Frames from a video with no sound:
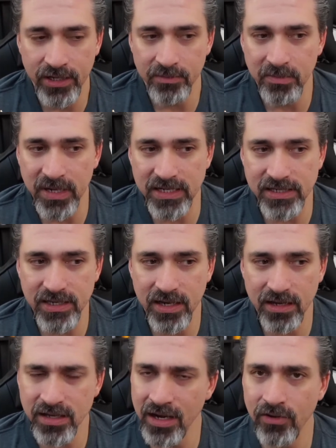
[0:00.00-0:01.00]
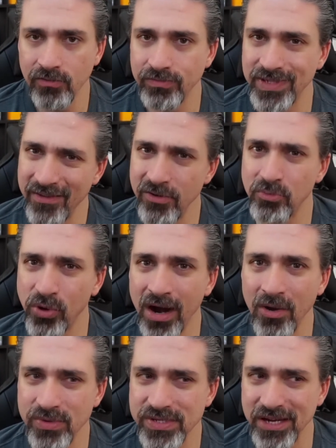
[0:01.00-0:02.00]
But David
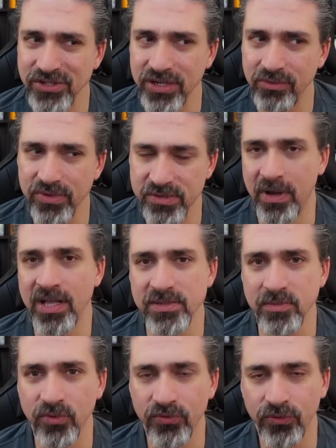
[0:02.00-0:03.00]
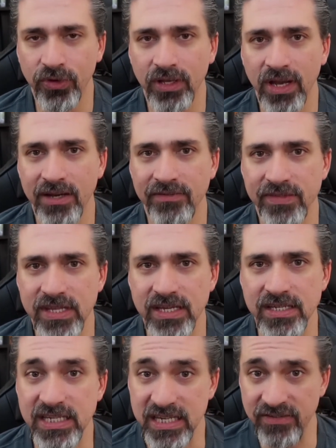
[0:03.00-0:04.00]
Pryor was actually responsible for a lot of the
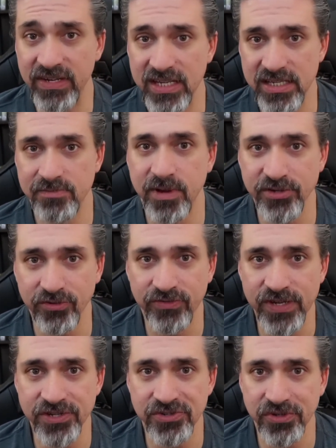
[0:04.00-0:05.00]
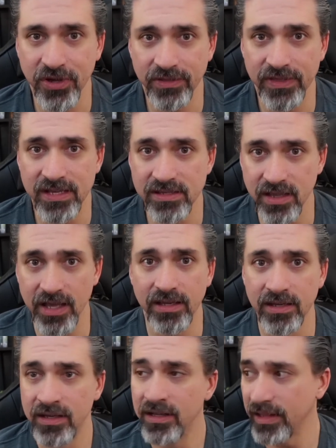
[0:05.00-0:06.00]
DVD special features on things like
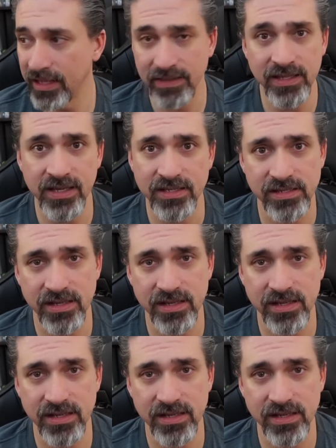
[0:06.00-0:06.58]
this.